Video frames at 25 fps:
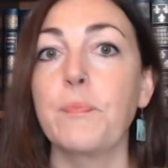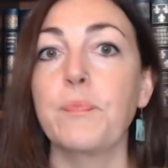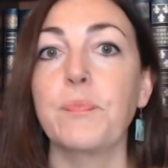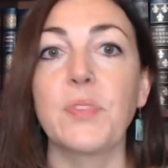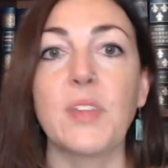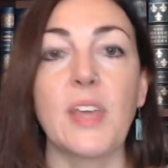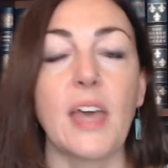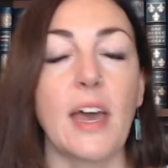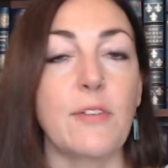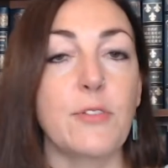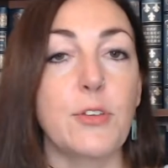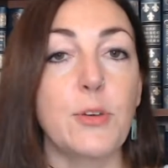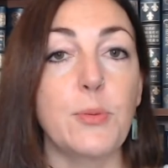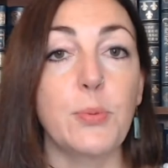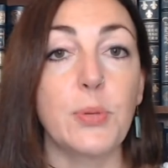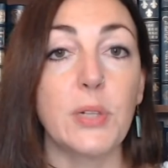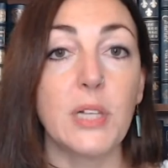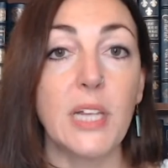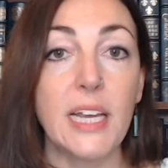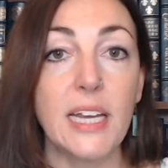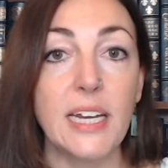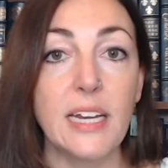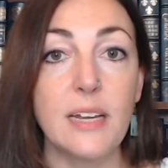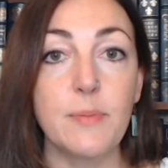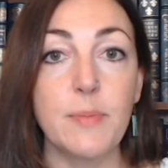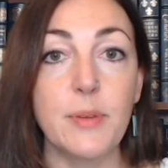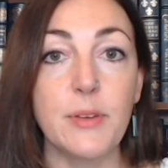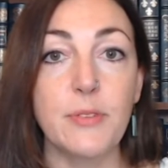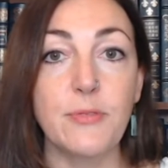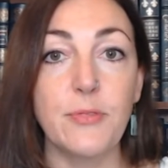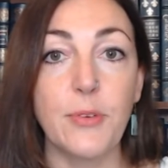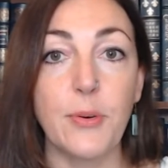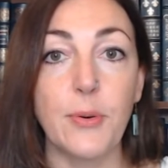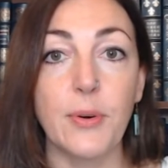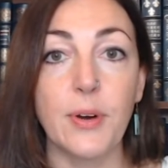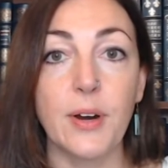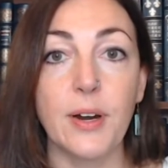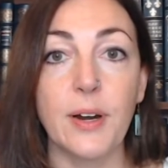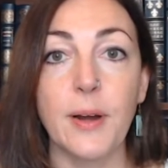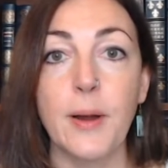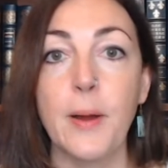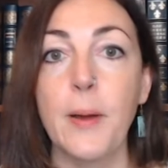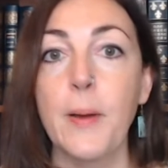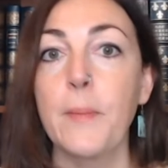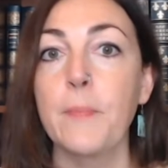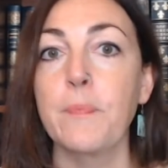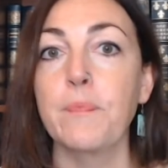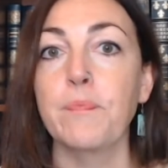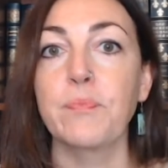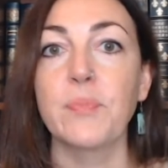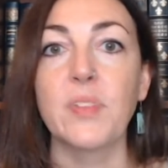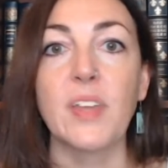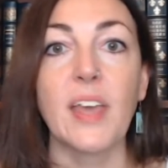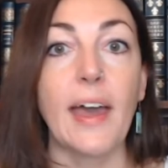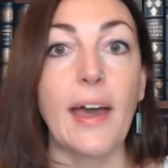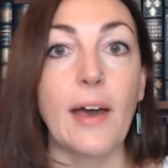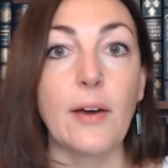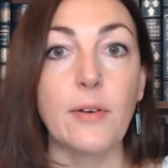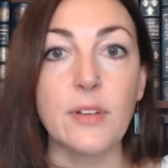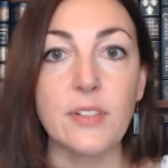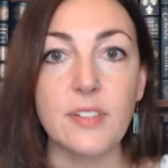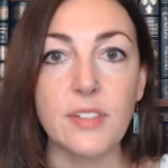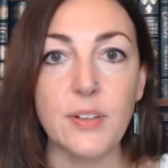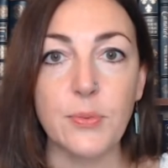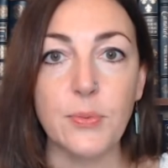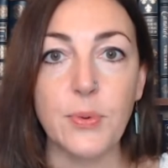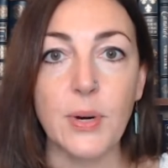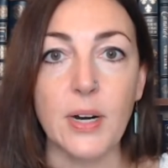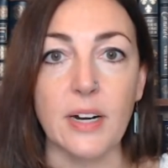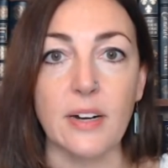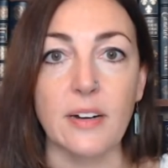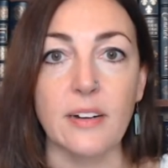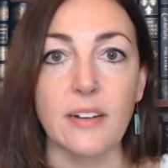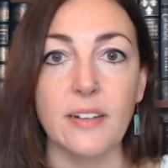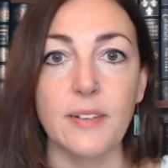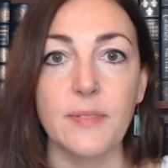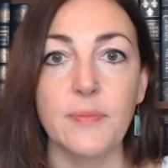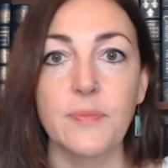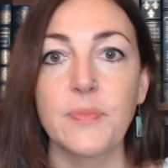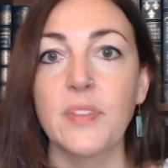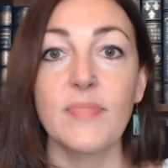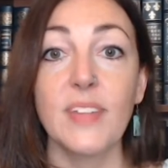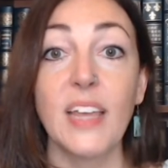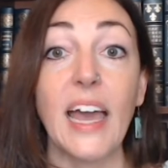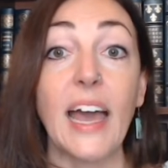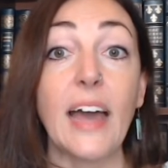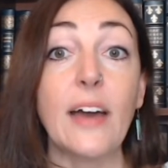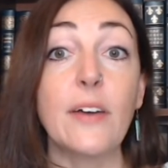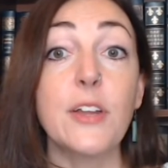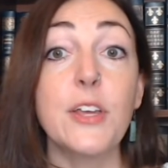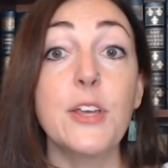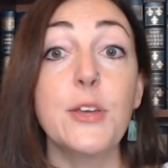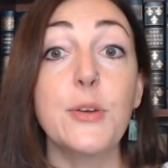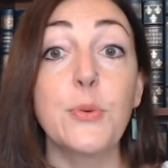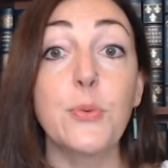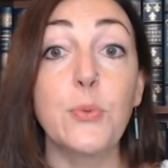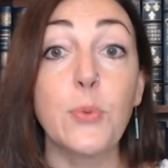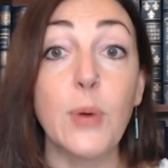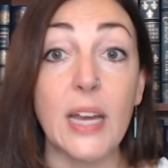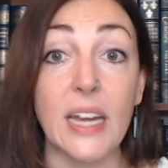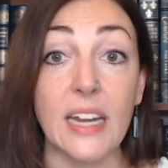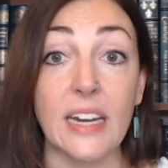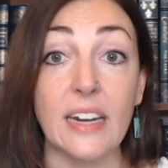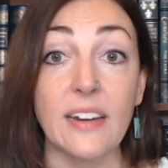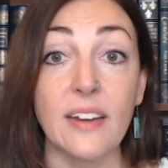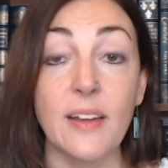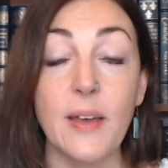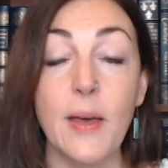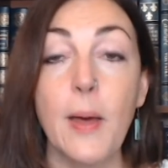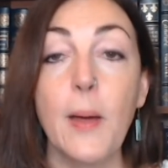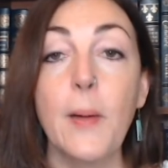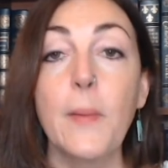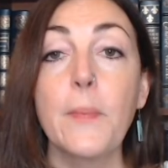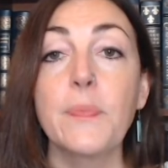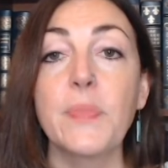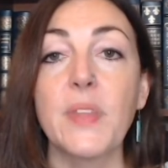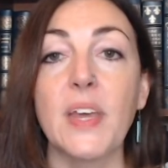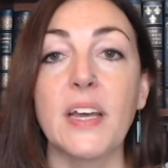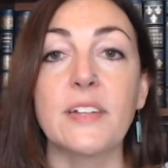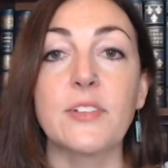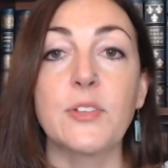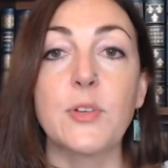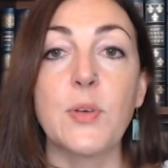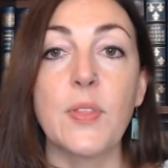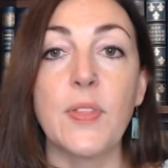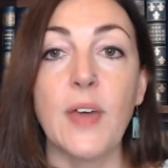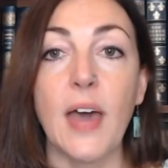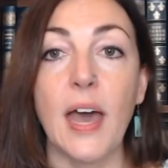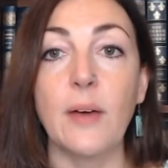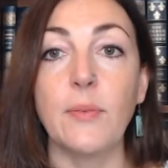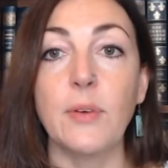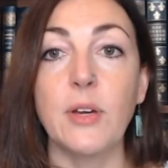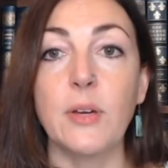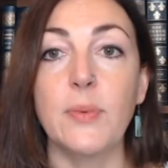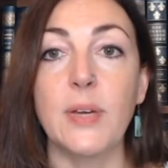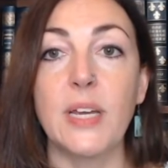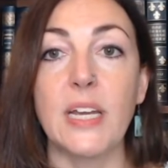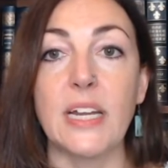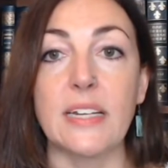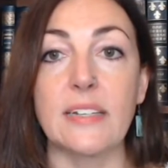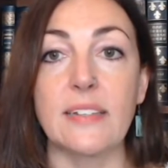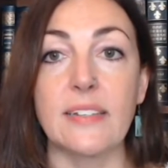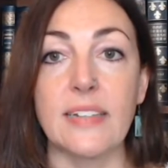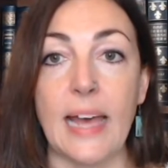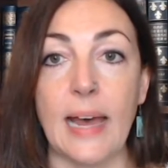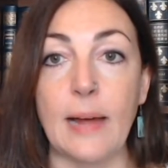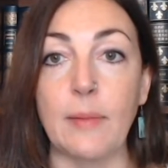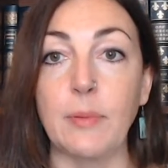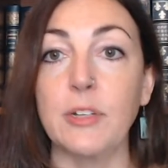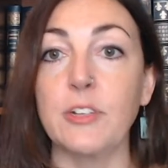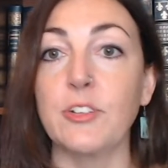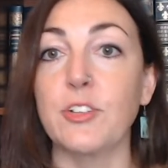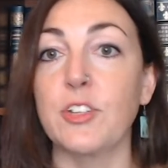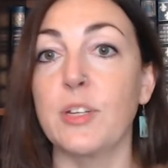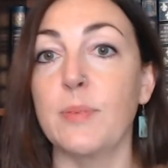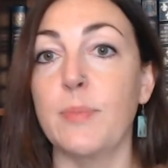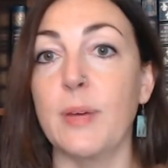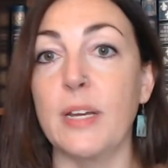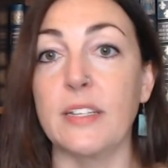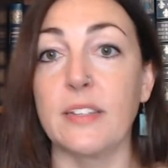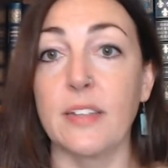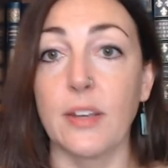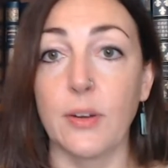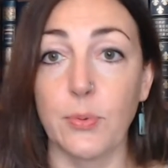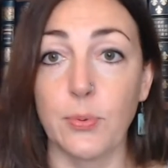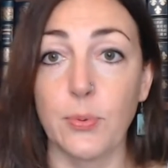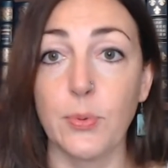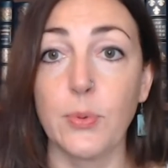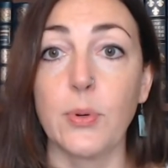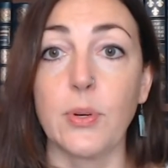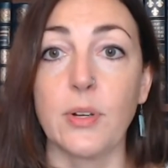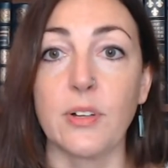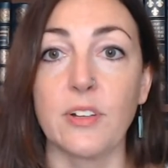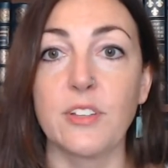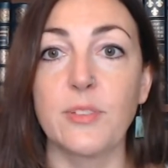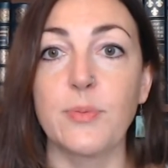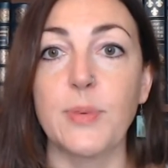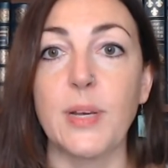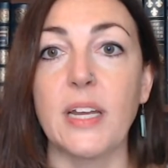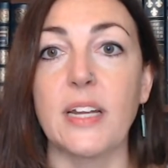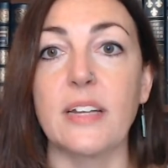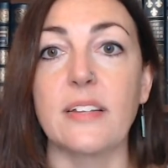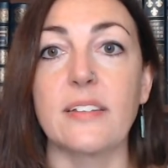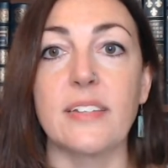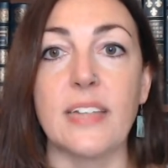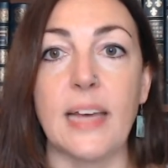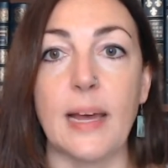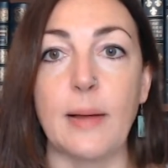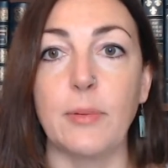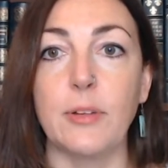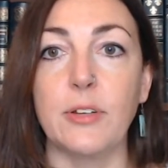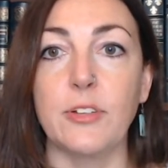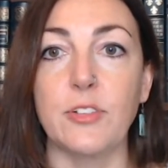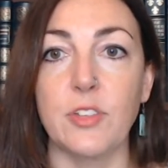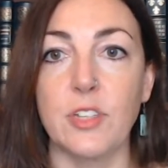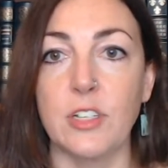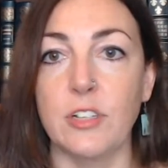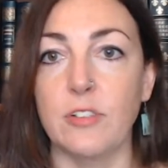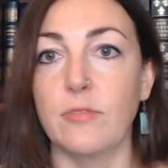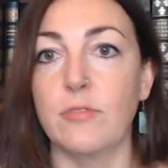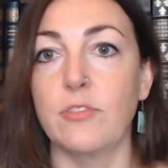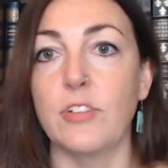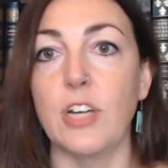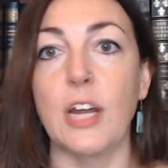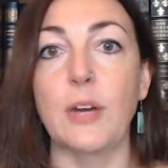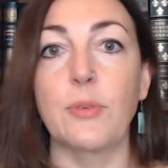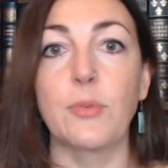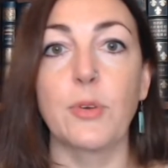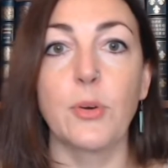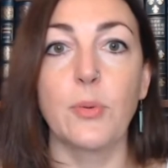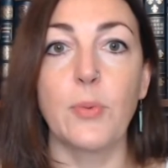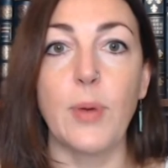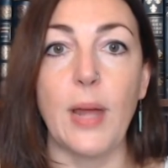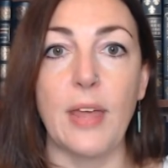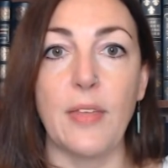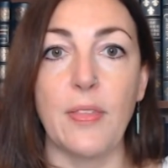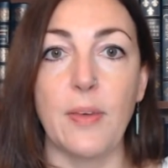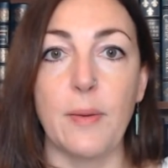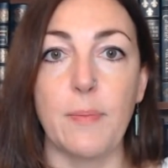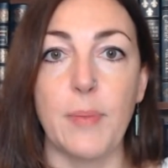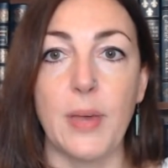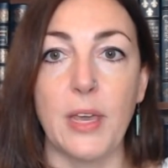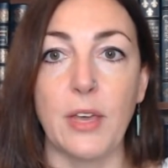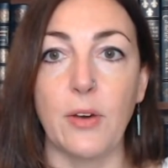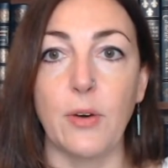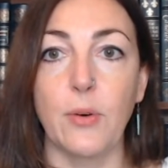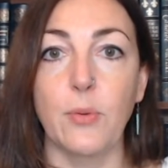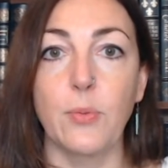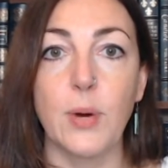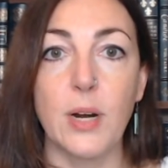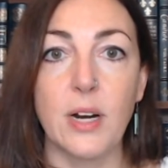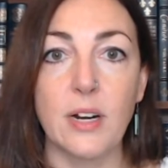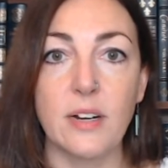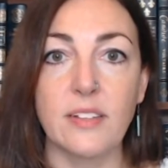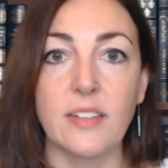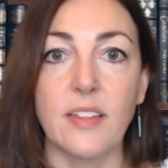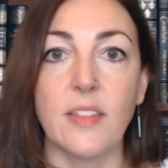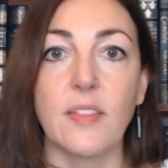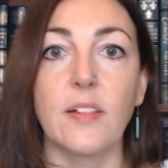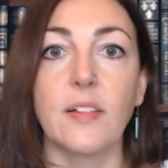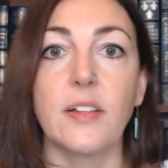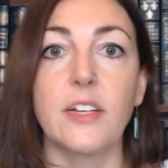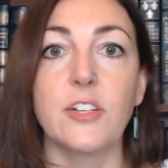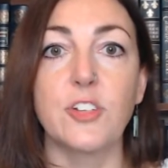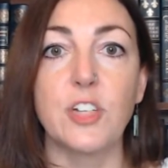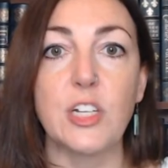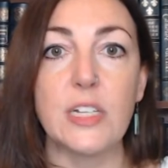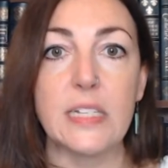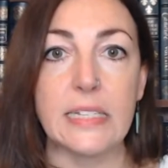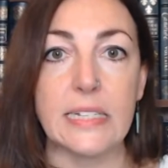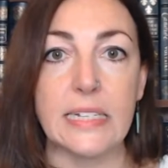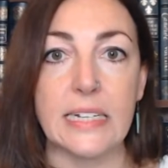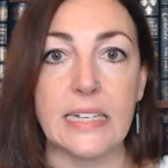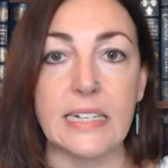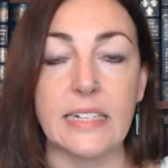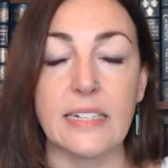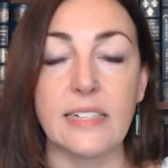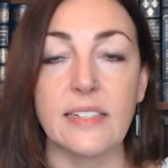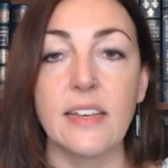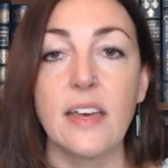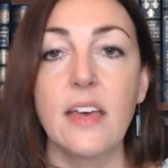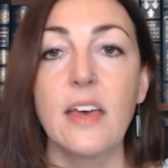Have you played it before? How does it work? How do you win? And so that way we can establish the basic rules, we can establish the general way that bingo works and the logistics,